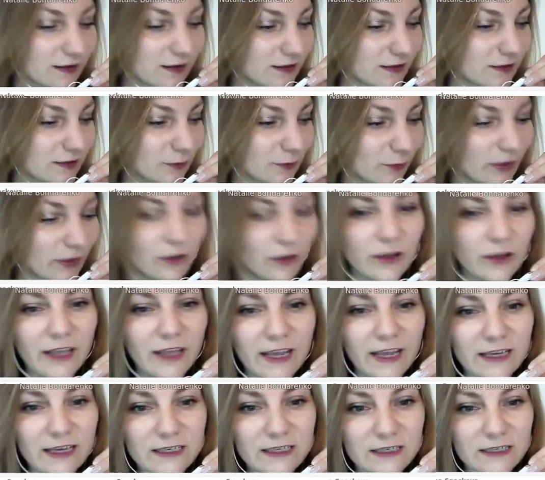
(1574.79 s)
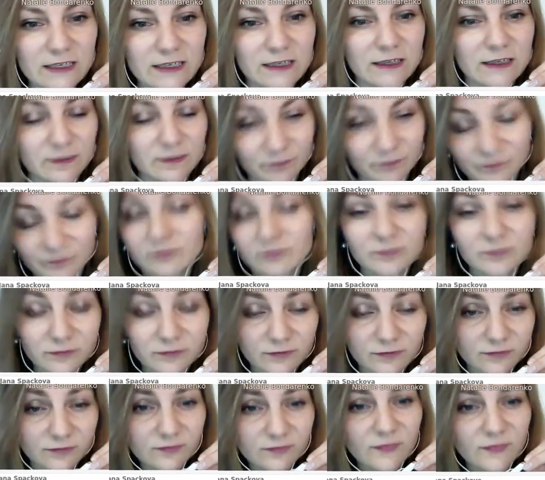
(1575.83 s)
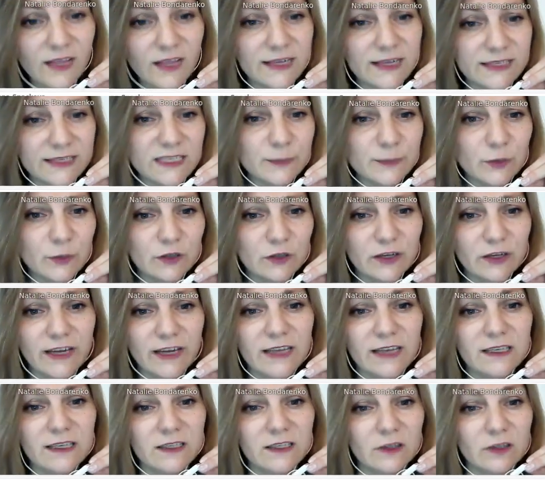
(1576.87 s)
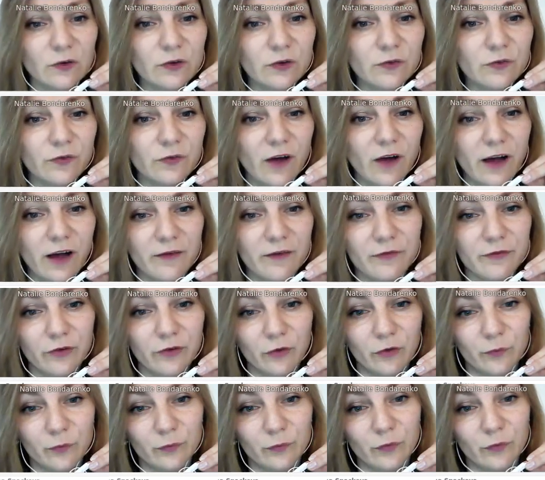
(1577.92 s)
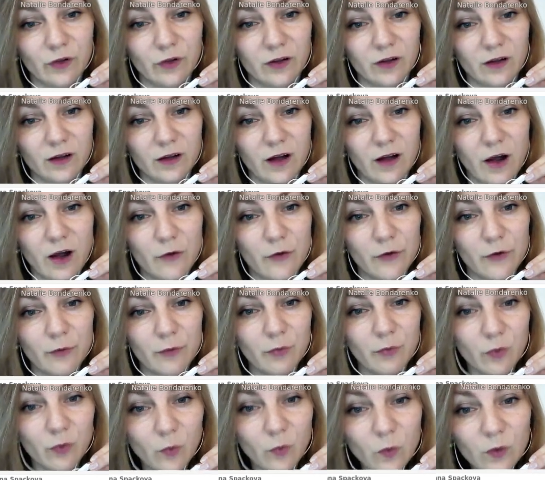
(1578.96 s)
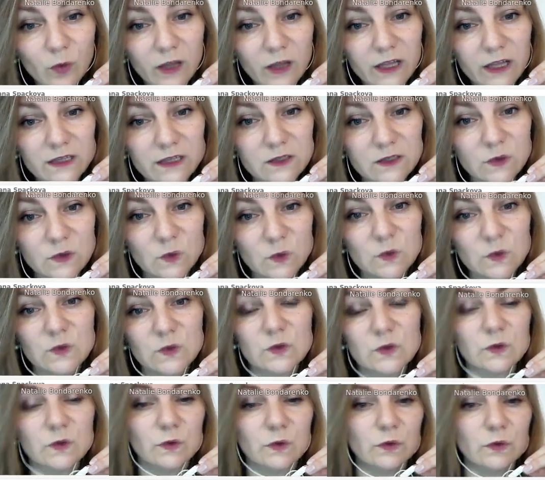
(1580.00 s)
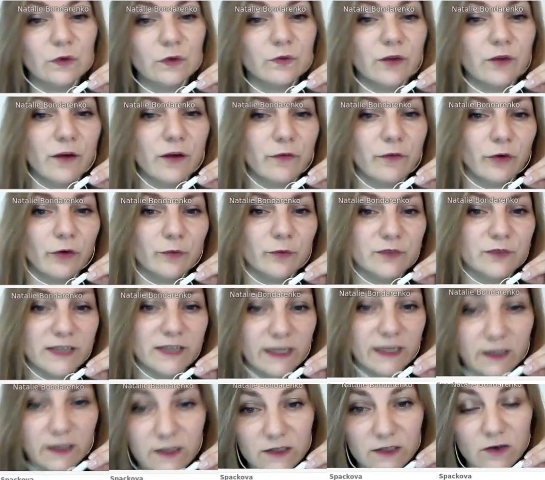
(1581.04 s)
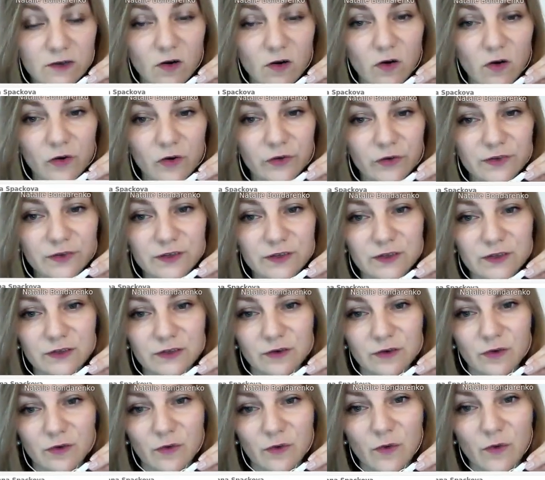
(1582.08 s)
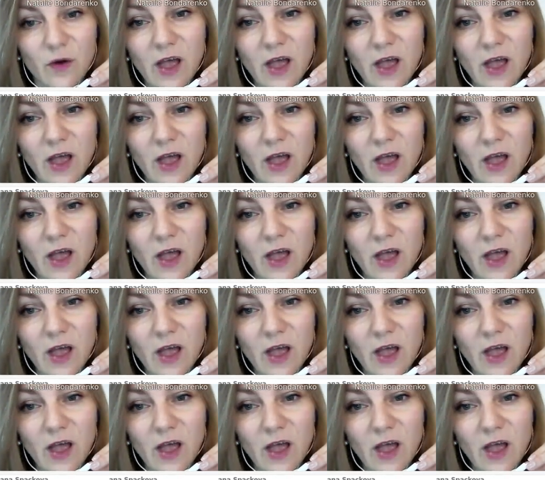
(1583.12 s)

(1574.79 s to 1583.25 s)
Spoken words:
We located this spot located not far from our pool and also not far from tennis courts. So